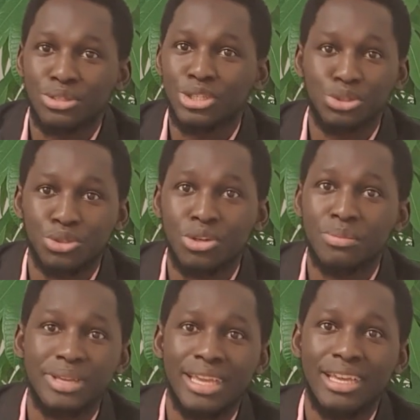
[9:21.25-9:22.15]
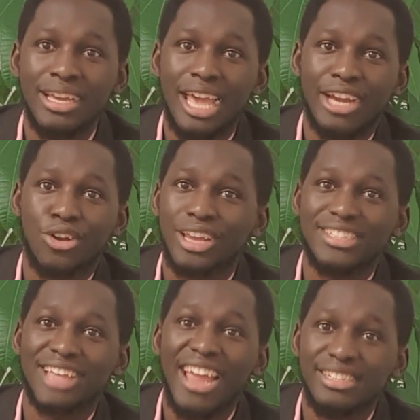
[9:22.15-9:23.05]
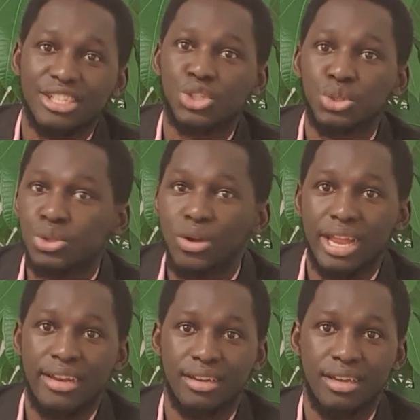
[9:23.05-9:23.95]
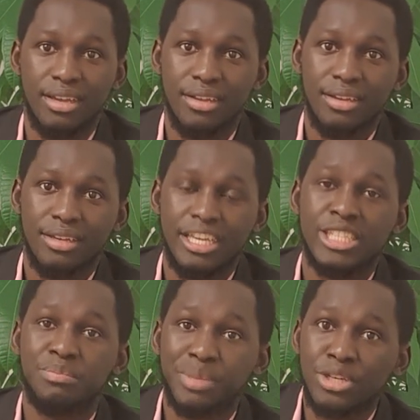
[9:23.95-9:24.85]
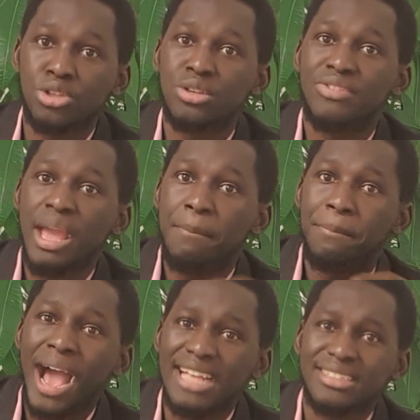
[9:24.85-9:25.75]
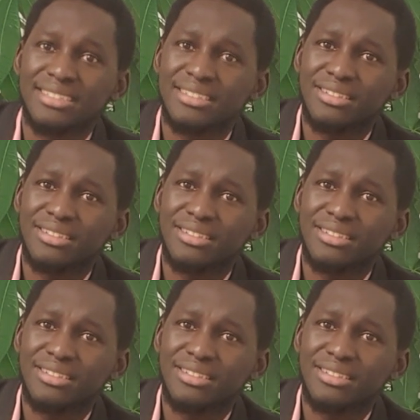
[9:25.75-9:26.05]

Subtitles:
You should not be a rocket scientist to know that it's because of their past